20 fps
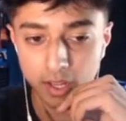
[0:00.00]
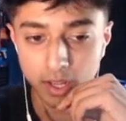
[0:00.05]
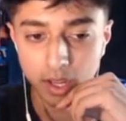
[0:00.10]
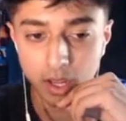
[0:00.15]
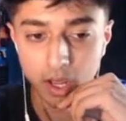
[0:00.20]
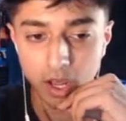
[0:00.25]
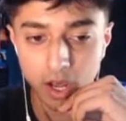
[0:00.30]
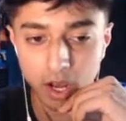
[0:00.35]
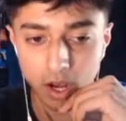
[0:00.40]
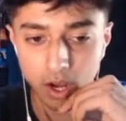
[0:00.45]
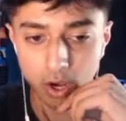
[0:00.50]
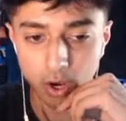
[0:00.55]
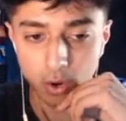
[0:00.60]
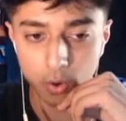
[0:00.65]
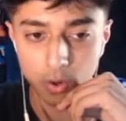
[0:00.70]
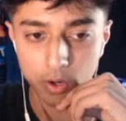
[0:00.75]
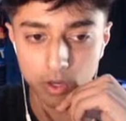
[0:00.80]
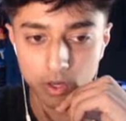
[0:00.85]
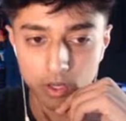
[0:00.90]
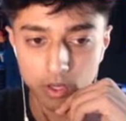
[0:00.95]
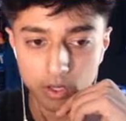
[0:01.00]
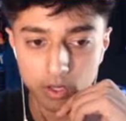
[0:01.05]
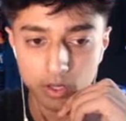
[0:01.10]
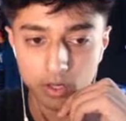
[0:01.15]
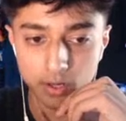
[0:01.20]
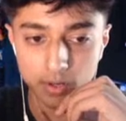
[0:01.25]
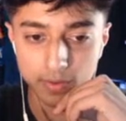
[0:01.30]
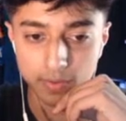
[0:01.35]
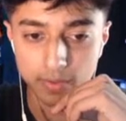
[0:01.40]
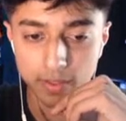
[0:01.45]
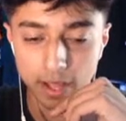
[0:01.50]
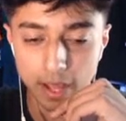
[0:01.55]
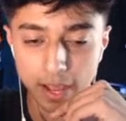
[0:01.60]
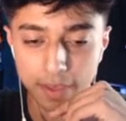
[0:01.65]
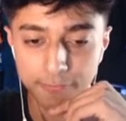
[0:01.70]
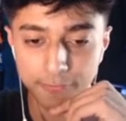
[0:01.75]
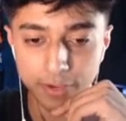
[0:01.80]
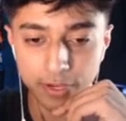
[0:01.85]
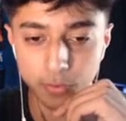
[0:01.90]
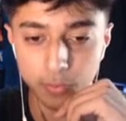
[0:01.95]
Uh-oh. I
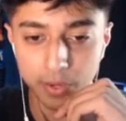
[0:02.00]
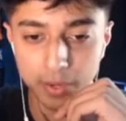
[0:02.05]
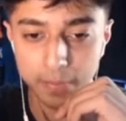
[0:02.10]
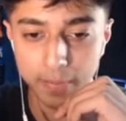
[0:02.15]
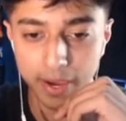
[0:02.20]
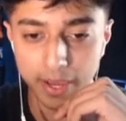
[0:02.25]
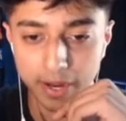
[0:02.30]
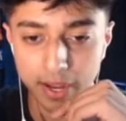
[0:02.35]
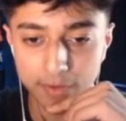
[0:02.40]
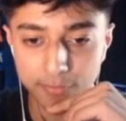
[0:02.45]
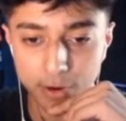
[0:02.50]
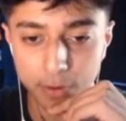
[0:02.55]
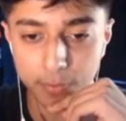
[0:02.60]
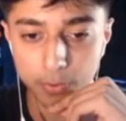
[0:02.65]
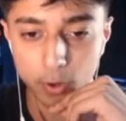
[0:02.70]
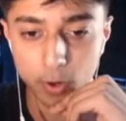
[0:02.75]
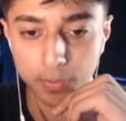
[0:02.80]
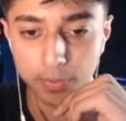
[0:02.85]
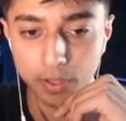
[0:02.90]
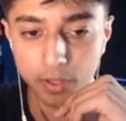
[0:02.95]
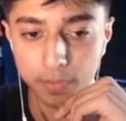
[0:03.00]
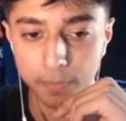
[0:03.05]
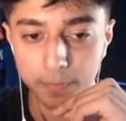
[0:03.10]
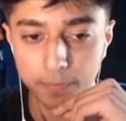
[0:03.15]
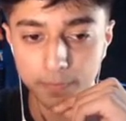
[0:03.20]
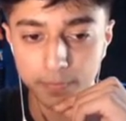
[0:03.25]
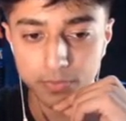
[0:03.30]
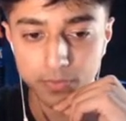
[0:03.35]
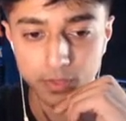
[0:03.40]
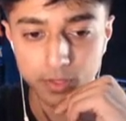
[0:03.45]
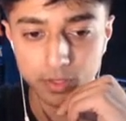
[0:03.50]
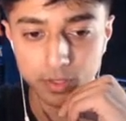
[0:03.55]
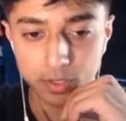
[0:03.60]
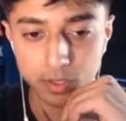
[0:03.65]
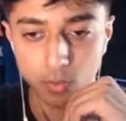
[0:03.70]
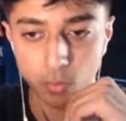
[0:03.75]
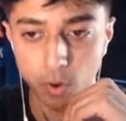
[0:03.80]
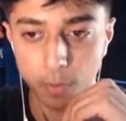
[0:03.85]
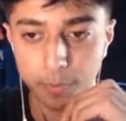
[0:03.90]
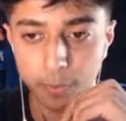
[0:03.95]
think we might have a problem.
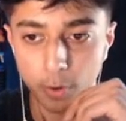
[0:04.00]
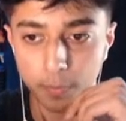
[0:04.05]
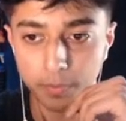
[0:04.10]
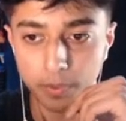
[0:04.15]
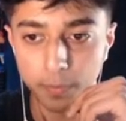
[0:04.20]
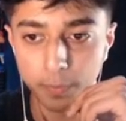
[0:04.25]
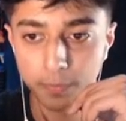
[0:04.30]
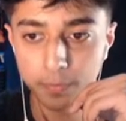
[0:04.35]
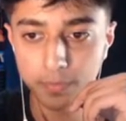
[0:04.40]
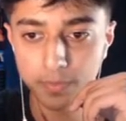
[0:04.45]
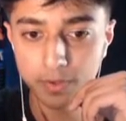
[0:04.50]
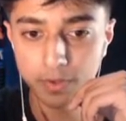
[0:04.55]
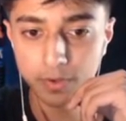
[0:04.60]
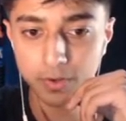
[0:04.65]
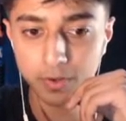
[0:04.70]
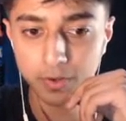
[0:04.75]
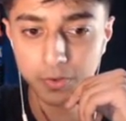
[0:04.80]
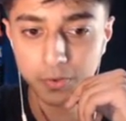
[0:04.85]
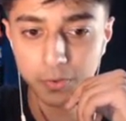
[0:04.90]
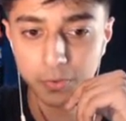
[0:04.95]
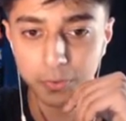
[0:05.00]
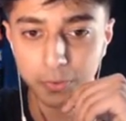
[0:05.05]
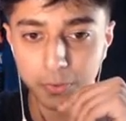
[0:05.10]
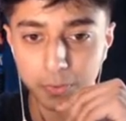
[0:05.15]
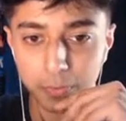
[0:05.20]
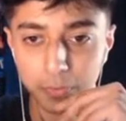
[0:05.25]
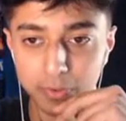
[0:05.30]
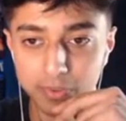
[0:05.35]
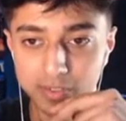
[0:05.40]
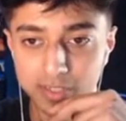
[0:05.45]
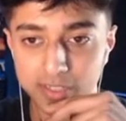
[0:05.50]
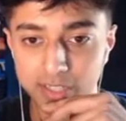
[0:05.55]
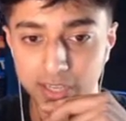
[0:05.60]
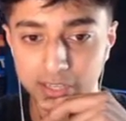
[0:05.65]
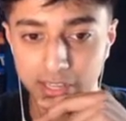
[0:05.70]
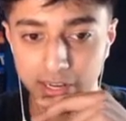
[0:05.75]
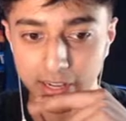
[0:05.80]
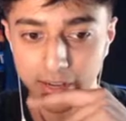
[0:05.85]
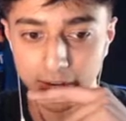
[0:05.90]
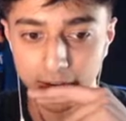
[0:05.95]
What problem? Oh, the music's kicking in.